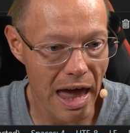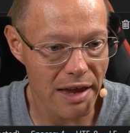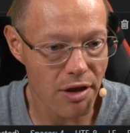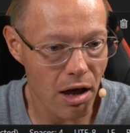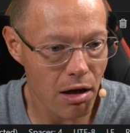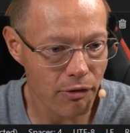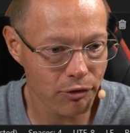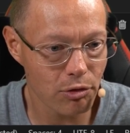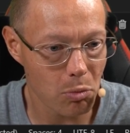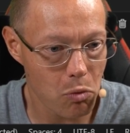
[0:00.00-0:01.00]
and
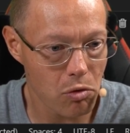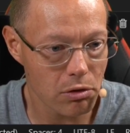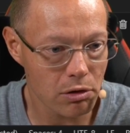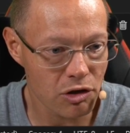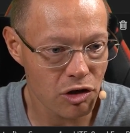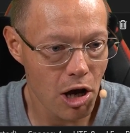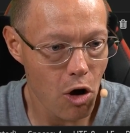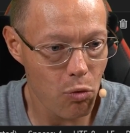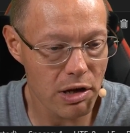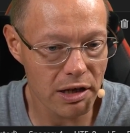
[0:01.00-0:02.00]
afterwards
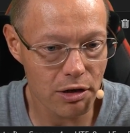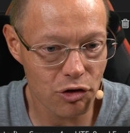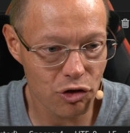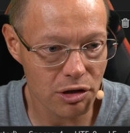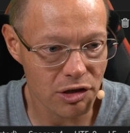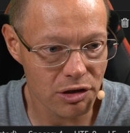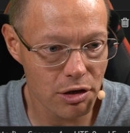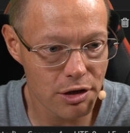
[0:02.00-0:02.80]
we can just